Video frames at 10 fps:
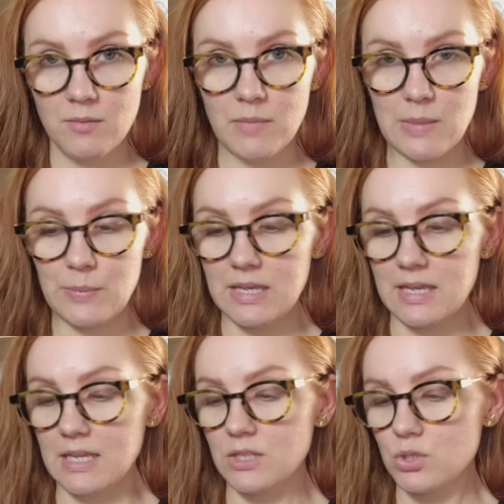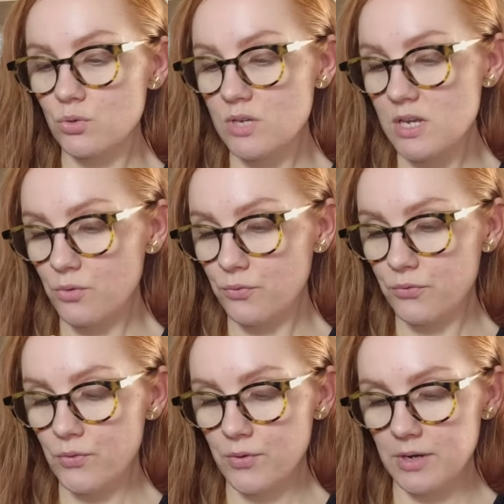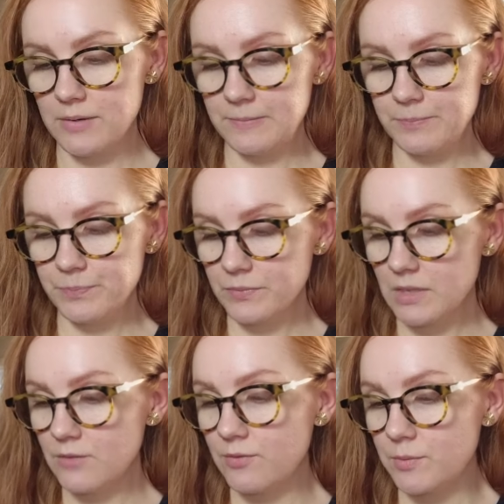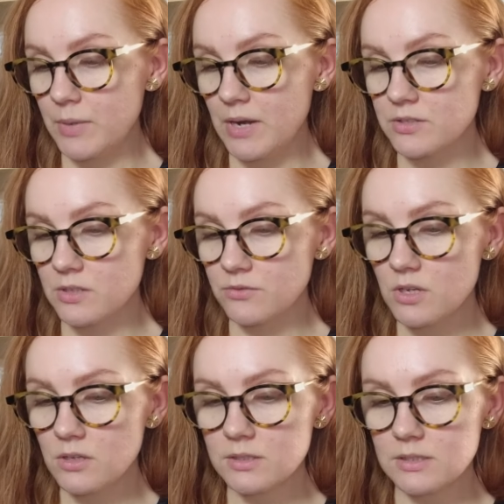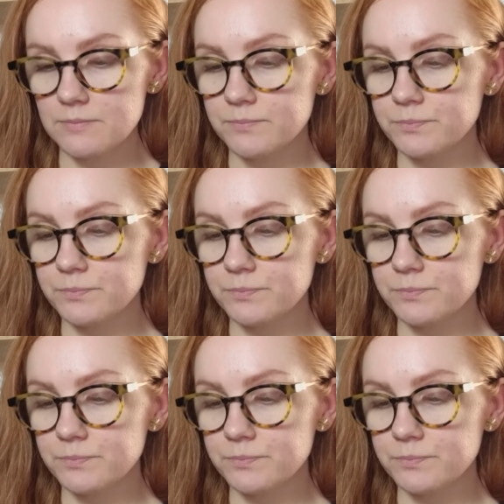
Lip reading: maybe 3 or 4 different pairs of socks.